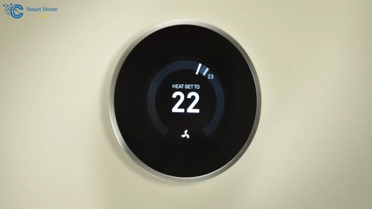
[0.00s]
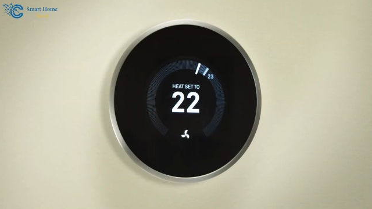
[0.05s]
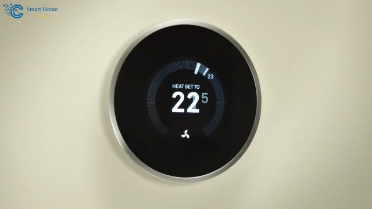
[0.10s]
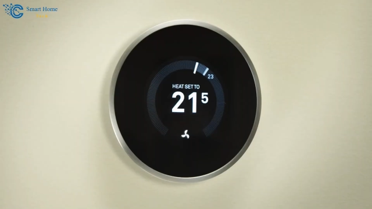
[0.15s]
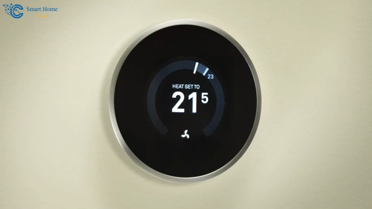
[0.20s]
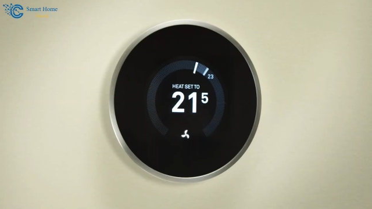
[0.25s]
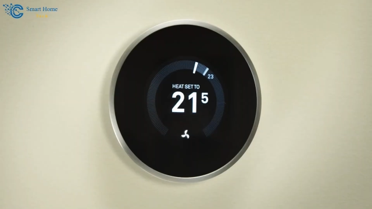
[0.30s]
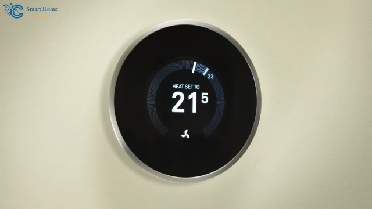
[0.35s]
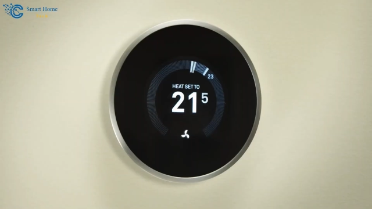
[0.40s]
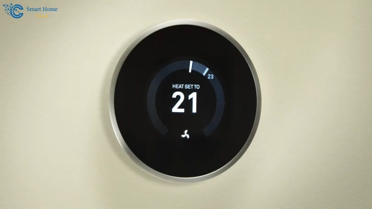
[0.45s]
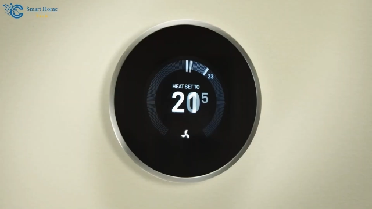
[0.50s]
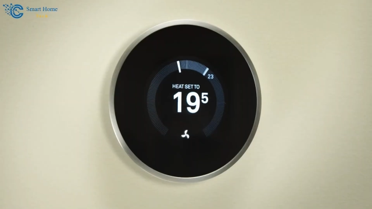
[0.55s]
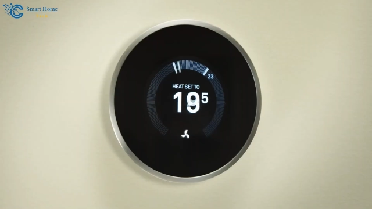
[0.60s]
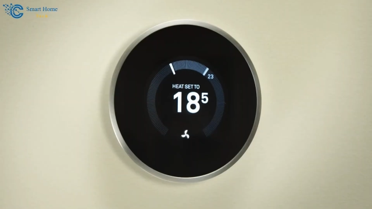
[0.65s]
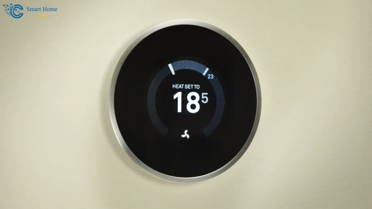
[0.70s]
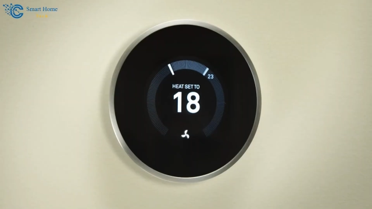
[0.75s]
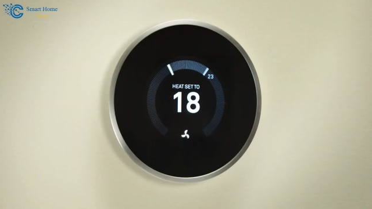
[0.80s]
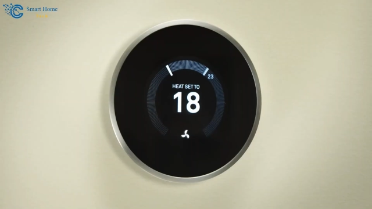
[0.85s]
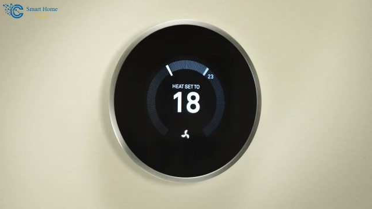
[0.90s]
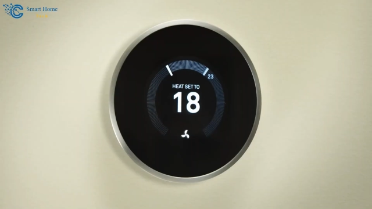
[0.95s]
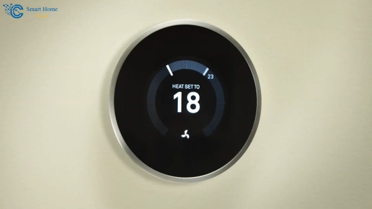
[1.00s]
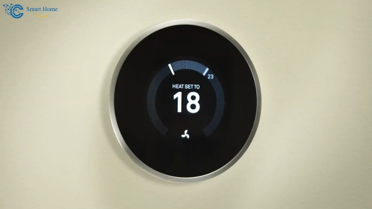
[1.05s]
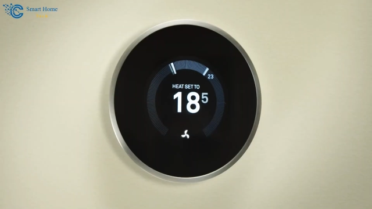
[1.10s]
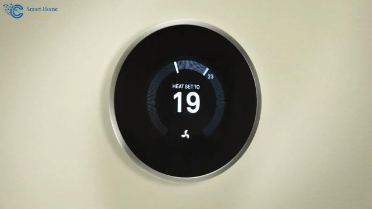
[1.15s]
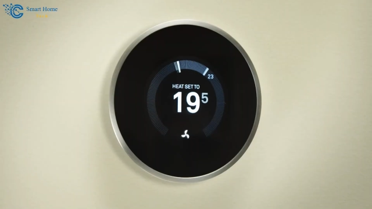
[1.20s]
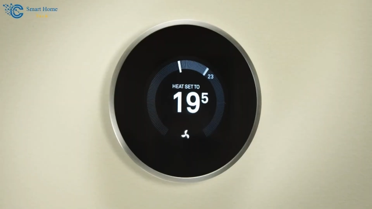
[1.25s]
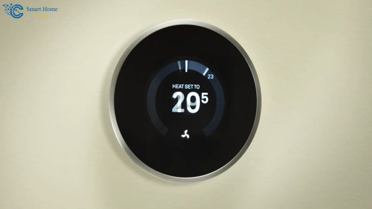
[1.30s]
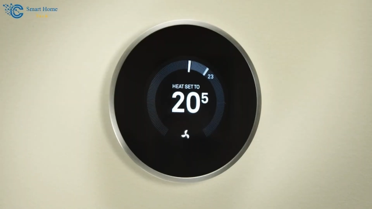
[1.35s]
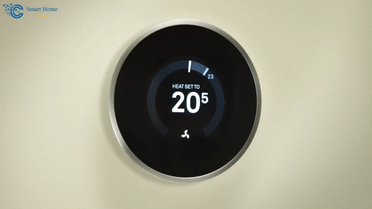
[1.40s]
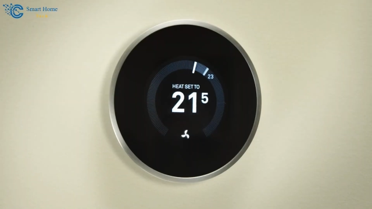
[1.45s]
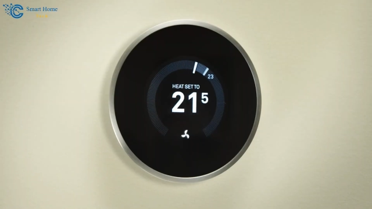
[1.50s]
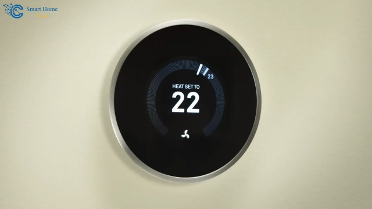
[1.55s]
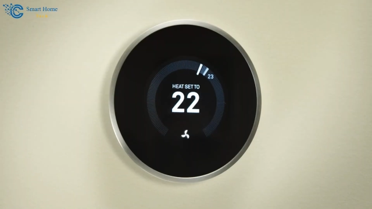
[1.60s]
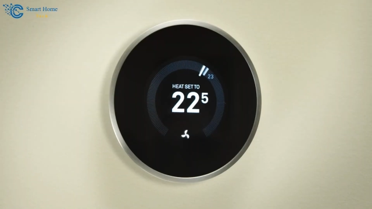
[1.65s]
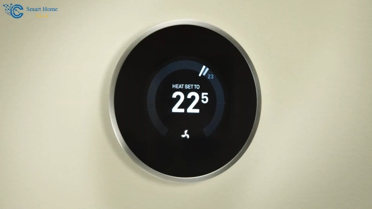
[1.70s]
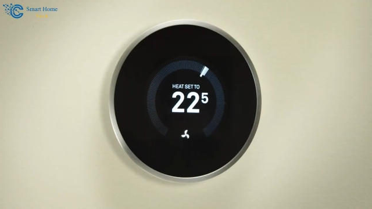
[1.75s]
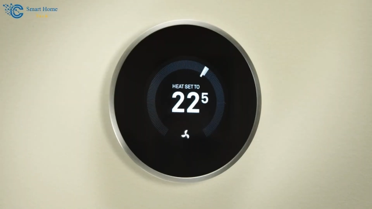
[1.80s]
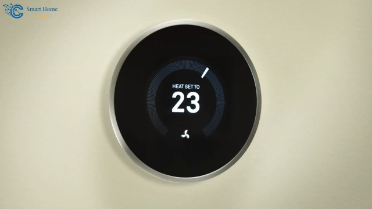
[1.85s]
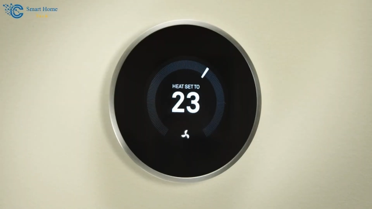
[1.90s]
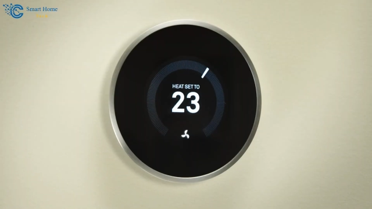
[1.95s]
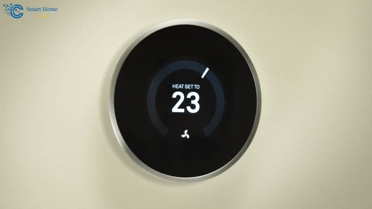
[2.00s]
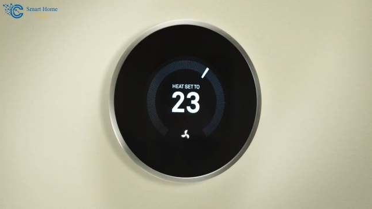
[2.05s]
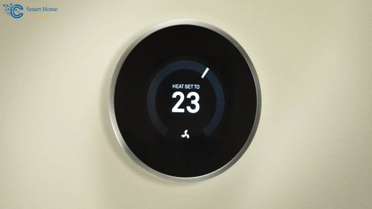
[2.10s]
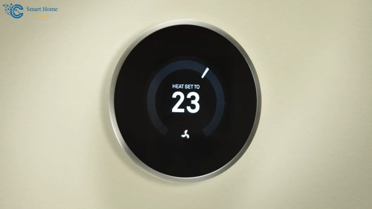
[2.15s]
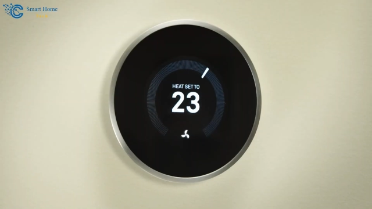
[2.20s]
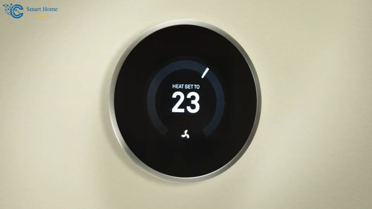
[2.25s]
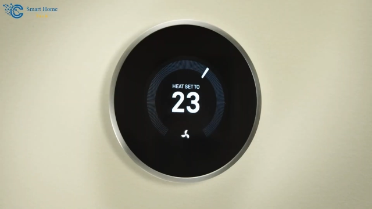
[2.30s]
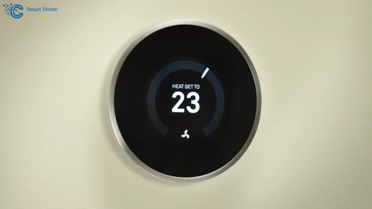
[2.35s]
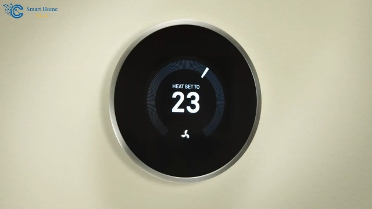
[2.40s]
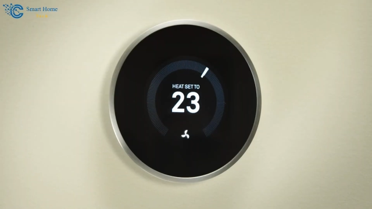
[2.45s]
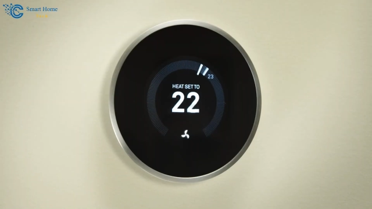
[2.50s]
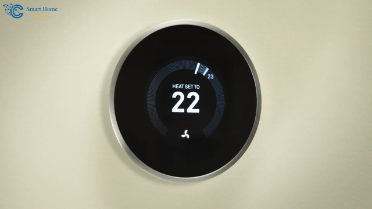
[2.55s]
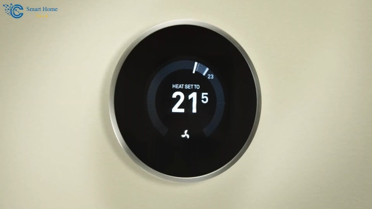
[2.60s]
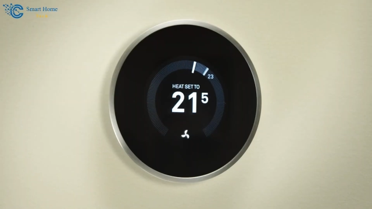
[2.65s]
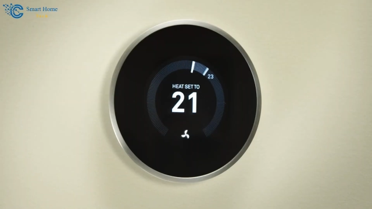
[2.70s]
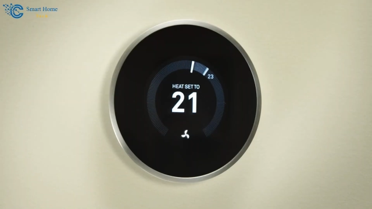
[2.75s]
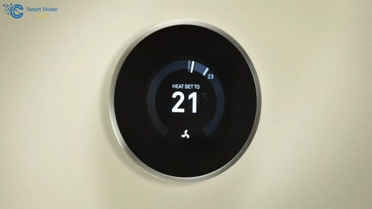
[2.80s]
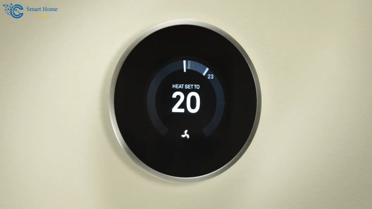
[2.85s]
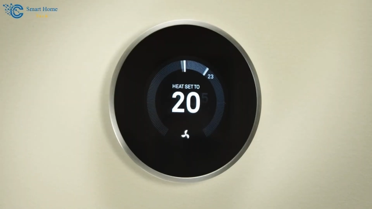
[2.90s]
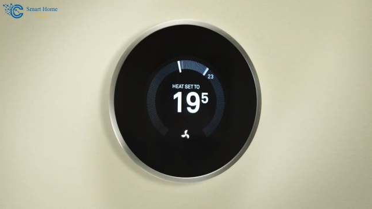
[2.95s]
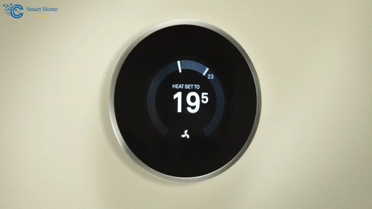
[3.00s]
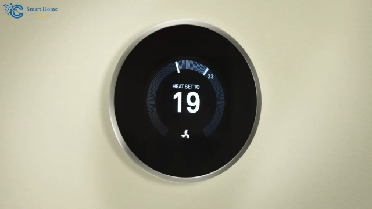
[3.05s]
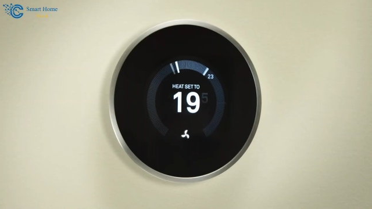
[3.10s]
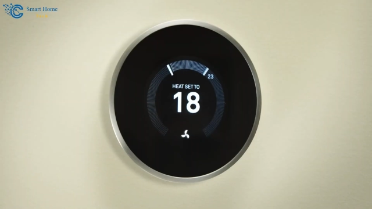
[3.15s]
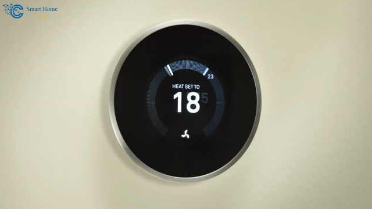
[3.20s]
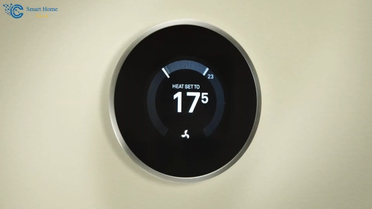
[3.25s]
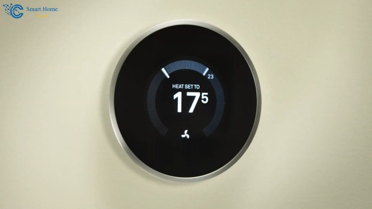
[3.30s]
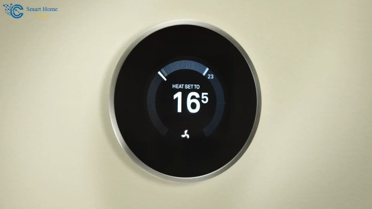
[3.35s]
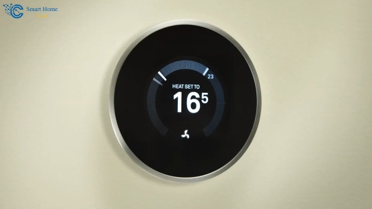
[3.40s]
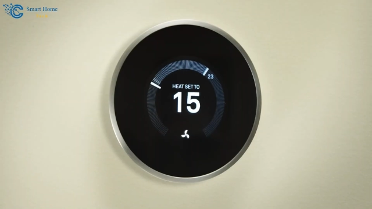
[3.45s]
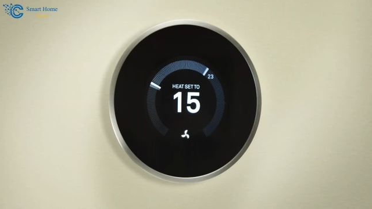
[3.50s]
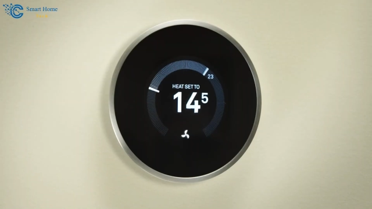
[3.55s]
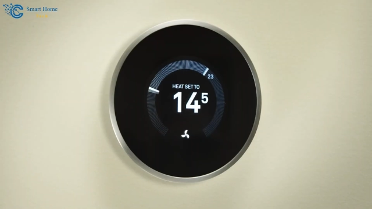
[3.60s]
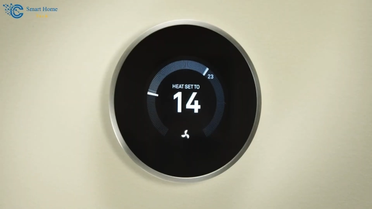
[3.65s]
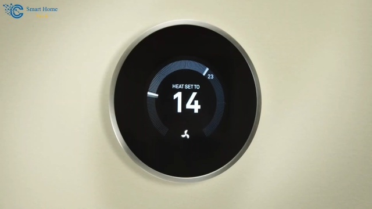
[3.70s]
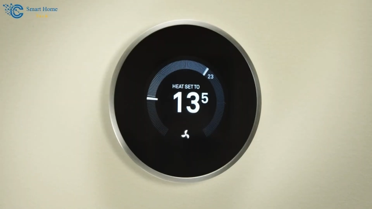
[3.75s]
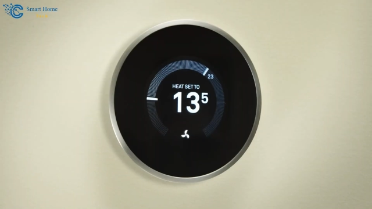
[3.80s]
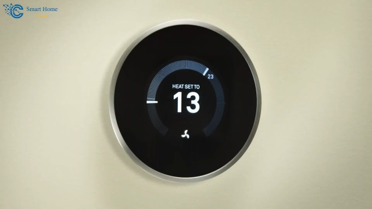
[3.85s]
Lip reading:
(no speaker visible)